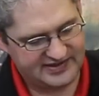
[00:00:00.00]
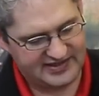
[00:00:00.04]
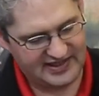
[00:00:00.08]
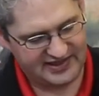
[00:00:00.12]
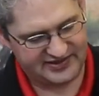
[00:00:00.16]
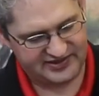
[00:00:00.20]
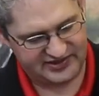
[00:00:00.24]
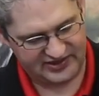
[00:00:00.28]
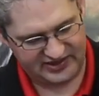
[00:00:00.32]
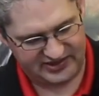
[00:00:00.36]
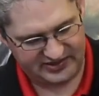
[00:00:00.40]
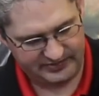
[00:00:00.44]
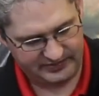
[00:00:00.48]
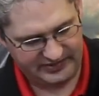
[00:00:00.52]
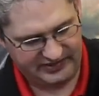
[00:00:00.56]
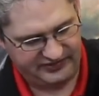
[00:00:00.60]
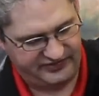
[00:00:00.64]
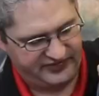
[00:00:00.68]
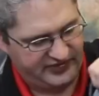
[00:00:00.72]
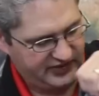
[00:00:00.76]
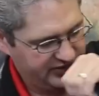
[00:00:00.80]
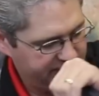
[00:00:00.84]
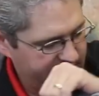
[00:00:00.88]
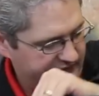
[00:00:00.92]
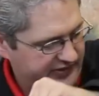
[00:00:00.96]
section can be
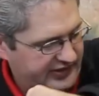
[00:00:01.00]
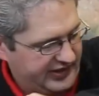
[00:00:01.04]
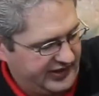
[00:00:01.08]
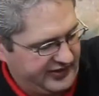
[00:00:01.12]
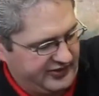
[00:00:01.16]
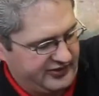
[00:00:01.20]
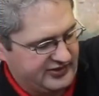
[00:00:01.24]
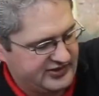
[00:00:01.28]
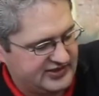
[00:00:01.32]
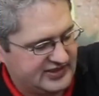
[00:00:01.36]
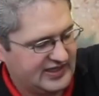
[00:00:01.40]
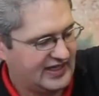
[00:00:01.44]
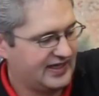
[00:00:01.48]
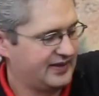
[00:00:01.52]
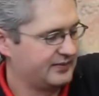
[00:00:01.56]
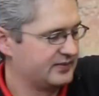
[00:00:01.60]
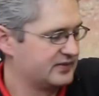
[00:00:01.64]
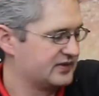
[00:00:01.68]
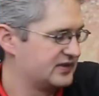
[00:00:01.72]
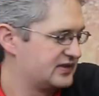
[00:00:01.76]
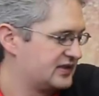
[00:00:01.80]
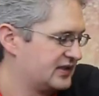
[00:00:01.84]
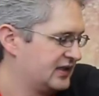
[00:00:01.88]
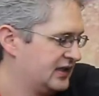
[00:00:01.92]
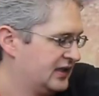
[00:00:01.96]
filled with other
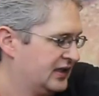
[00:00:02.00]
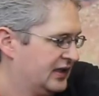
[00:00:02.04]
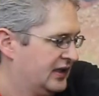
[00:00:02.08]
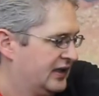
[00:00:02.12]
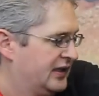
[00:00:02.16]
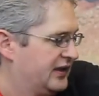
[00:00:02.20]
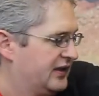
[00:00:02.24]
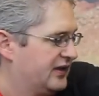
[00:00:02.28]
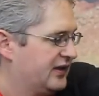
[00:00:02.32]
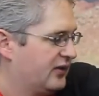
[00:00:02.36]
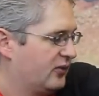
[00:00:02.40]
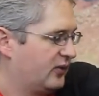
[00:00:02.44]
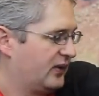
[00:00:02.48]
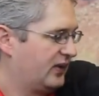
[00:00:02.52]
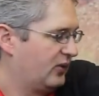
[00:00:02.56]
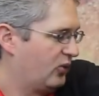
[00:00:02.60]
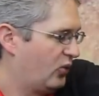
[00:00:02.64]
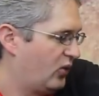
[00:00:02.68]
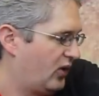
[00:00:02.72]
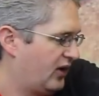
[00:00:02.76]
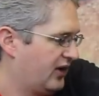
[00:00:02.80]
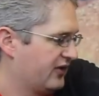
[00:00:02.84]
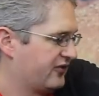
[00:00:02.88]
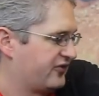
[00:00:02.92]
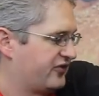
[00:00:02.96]
items that we
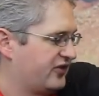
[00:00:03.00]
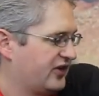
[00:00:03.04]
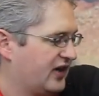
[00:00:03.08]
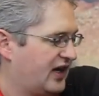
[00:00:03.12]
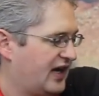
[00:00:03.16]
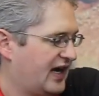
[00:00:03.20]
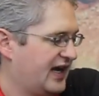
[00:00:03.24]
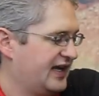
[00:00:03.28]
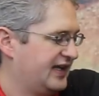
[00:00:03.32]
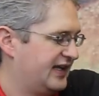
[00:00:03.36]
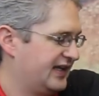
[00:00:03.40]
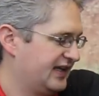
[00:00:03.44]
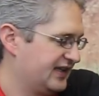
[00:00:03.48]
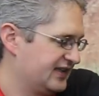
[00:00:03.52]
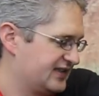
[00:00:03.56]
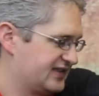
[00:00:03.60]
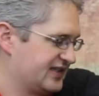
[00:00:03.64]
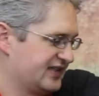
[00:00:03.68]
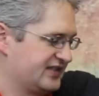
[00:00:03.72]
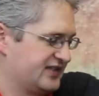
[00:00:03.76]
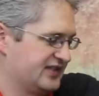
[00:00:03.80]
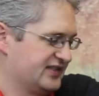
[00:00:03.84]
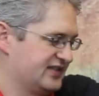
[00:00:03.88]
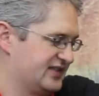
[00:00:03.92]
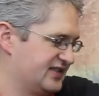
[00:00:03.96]
want for hiking,
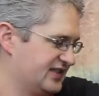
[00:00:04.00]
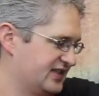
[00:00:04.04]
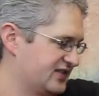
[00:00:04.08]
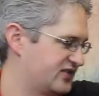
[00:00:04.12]
such as